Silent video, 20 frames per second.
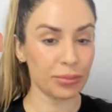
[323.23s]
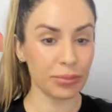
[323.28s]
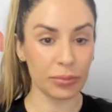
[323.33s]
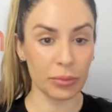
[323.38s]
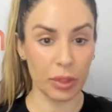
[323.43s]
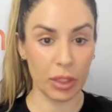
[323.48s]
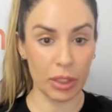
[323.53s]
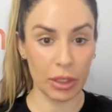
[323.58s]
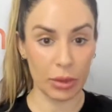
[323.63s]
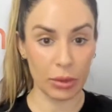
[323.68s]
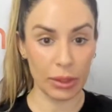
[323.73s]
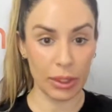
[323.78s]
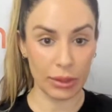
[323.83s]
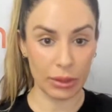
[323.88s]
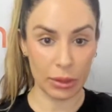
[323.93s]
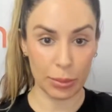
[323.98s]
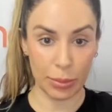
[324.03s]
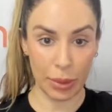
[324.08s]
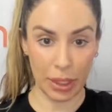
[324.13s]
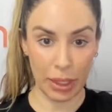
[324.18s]
you know, like
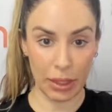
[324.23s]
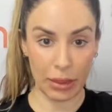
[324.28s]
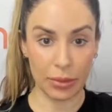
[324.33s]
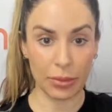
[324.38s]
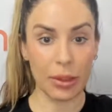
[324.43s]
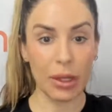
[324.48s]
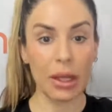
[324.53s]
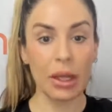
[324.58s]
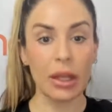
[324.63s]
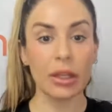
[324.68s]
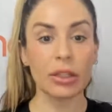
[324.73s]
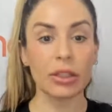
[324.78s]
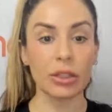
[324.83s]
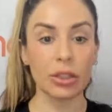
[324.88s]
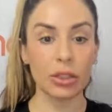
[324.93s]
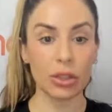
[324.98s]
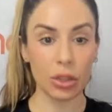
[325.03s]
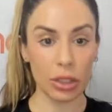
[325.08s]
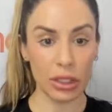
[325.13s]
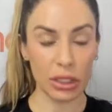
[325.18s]
the pen,
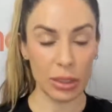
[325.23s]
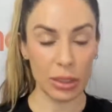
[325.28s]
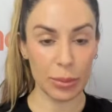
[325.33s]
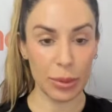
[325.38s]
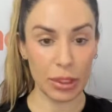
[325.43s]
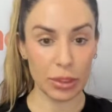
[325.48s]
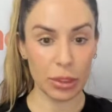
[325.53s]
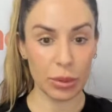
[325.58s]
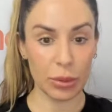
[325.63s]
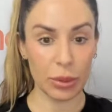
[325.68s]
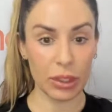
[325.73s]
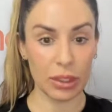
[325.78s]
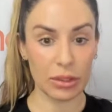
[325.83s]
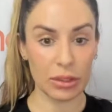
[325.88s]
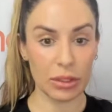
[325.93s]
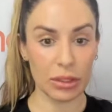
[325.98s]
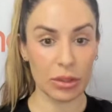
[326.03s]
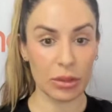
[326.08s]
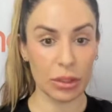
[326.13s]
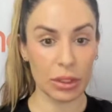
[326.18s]
you're going to be doing a
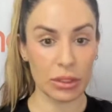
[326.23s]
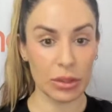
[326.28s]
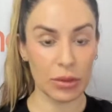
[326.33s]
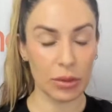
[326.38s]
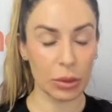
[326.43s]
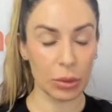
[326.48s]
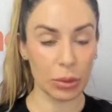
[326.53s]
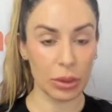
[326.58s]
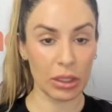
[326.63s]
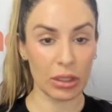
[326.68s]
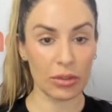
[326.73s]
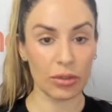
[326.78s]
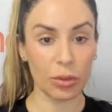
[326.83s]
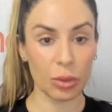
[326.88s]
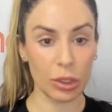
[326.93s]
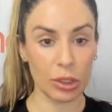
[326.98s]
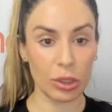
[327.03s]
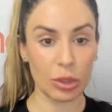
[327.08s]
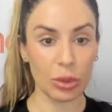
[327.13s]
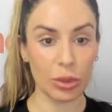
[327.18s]
series of 3 to
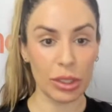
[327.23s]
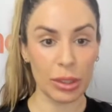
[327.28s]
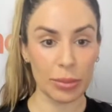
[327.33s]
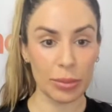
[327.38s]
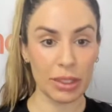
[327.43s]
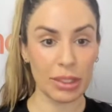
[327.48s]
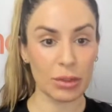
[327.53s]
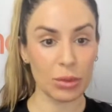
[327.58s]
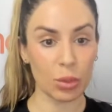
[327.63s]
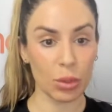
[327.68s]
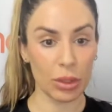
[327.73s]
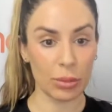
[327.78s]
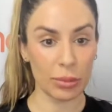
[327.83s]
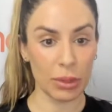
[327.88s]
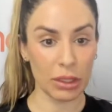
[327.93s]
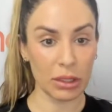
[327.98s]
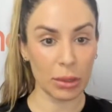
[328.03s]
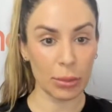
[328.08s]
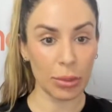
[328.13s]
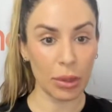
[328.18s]
4 treatments 1
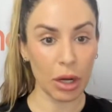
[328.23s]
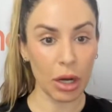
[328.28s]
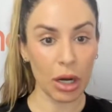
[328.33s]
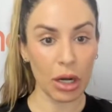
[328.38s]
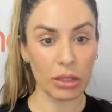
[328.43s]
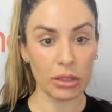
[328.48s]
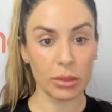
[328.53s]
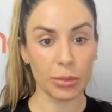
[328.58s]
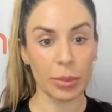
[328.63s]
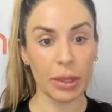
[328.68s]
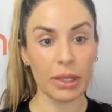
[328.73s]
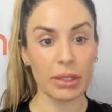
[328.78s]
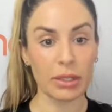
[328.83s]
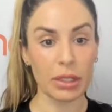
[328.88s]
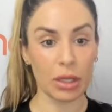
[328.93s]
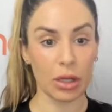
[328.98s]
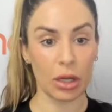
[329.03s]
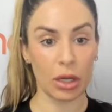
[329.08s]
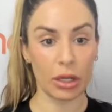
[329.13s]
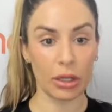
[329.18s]
month apart,
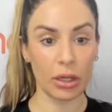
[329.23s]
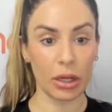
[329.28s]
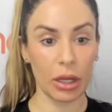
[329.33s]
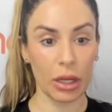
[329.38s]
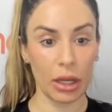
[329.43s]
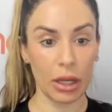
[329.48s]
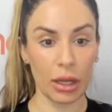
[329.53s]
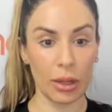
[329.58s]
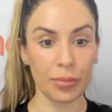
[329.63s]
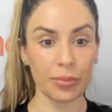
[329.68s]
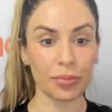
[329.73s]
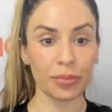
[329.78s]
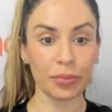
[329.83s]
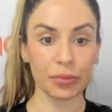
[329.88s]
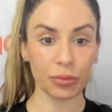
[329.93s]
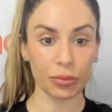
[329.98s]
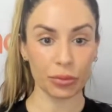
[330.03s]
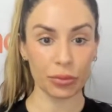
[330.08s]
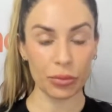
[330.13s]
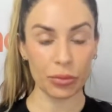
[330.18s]
depending on,
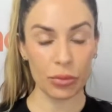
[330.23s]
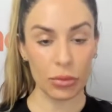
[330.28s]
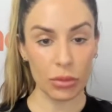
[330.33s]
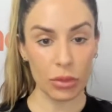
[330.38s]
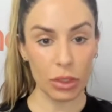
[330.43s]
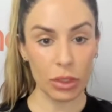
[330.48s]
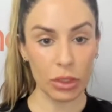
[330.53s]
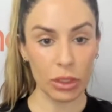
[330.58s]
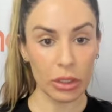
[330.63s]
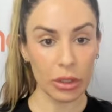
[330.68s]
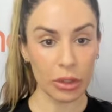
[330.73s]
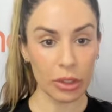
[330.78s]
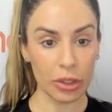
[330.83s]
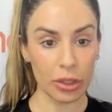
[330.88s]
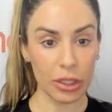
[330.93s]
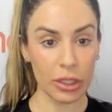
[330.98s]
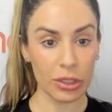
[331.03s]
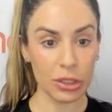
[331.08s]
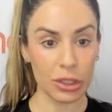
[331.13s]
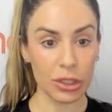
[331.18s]
you know, your
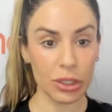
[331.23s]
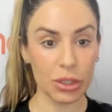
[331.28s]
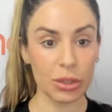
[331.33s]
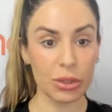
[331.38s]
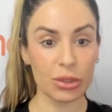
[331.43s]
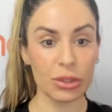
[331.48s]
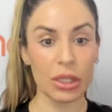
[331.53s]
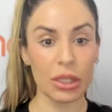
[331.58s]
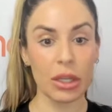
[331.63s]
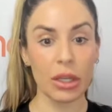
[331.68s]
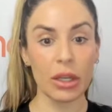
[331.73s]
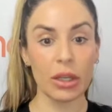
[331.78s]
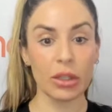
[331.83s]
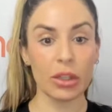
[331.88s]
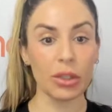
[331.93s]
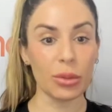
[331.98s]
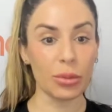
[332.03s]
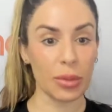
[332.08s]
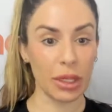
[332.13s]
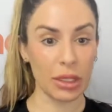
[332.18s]
issues.
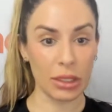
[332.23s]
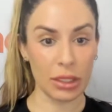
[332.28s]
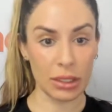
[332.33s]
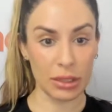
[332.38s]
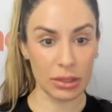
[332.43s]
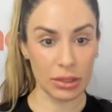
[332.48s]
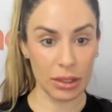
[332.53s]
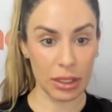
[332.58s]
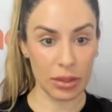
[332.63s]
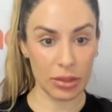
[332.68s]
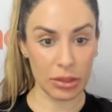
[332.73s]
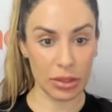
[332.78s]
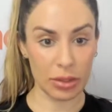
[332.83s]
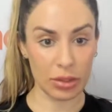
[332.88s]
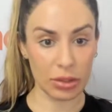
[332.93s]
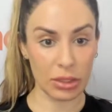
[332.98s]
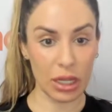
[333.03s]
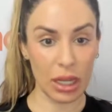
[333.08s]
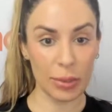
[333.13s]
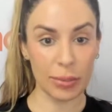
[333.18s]
You may need seasonal
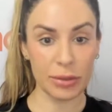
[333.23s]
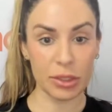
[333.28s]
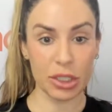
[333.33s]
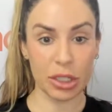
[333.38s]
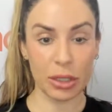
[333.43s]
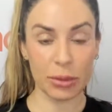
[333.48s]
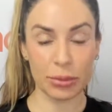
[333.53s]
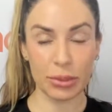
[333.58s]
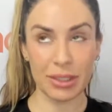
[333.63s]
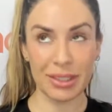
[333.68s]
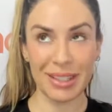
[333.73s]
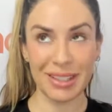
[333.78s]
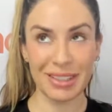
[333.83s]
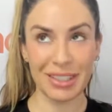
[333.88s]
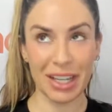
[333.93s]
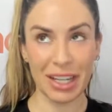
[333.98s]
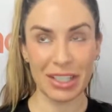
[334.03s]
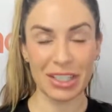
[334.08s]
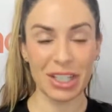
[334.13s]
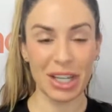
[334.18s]

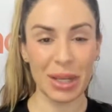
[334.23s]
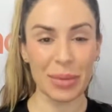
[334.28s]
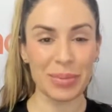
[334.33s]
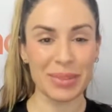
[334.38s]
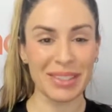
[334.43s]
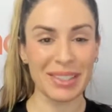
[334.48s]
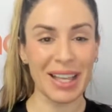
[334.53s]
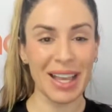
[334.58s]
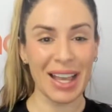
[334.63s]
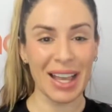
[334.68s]
touch-ups.